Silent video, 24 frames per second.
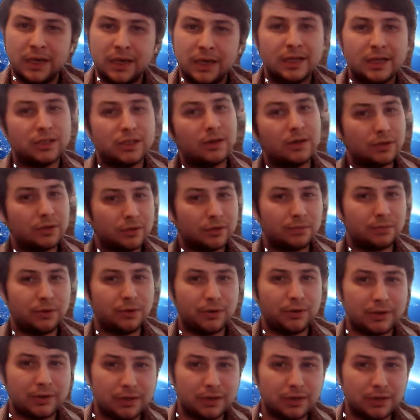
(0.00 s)
It's also
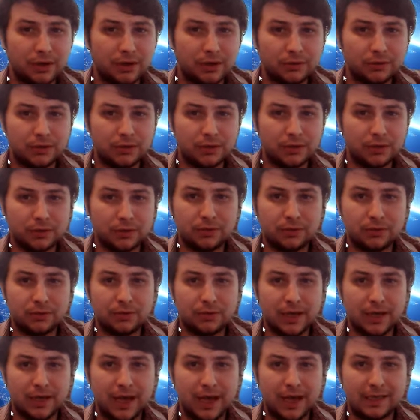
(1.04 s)
important to note, too,
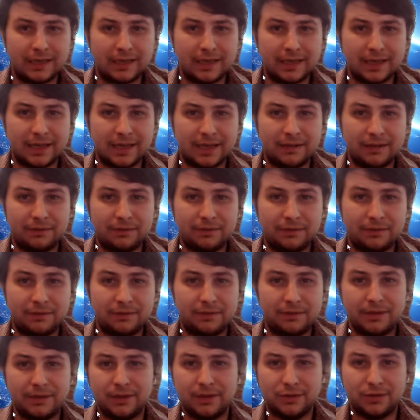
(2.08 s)
that if
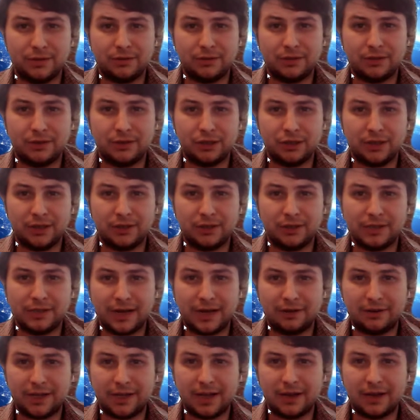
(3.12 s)
a student shares
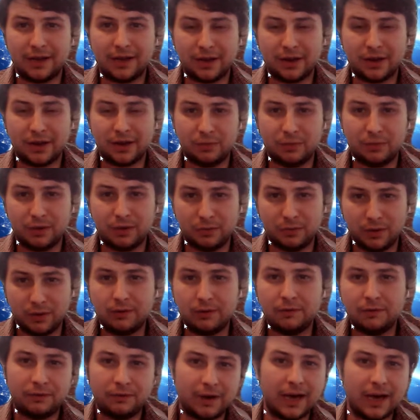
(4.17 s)
out that link, we
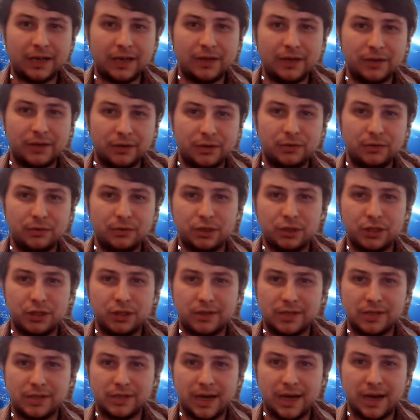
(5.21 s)
will find who
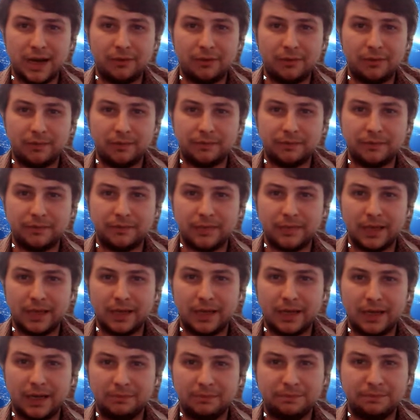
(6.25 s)
shares it out.
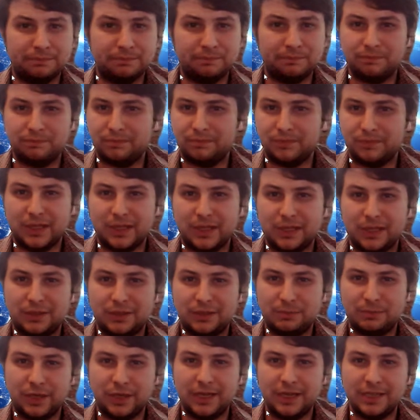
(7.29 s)
It's
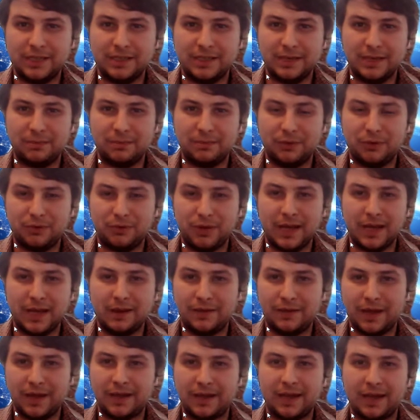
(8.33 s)
plain and simple. We have
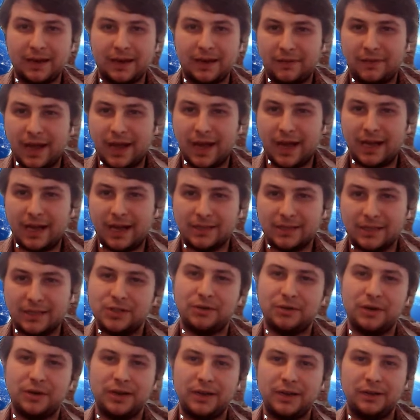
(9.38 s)
that kind of access,
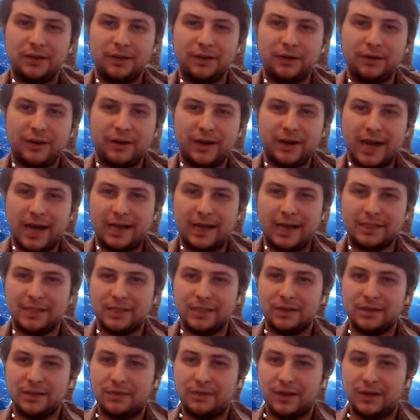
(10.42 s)
granular
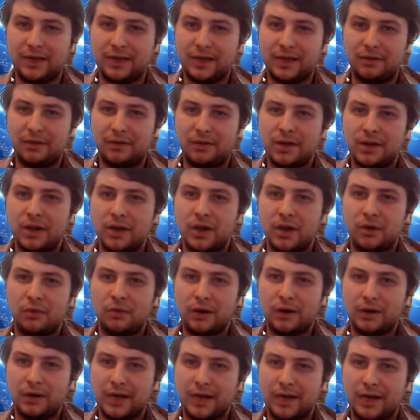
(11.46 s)
access to find out
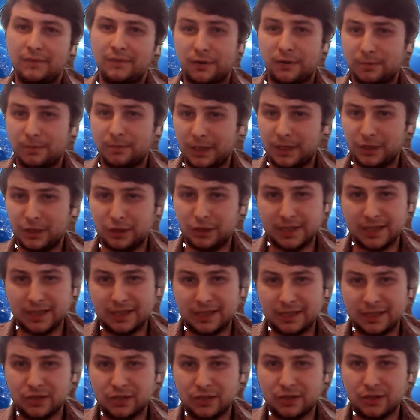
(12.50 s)
where that information
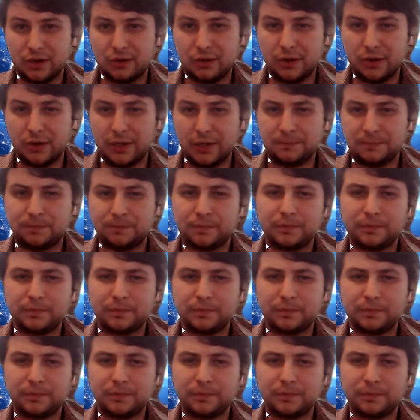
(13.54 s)
is going.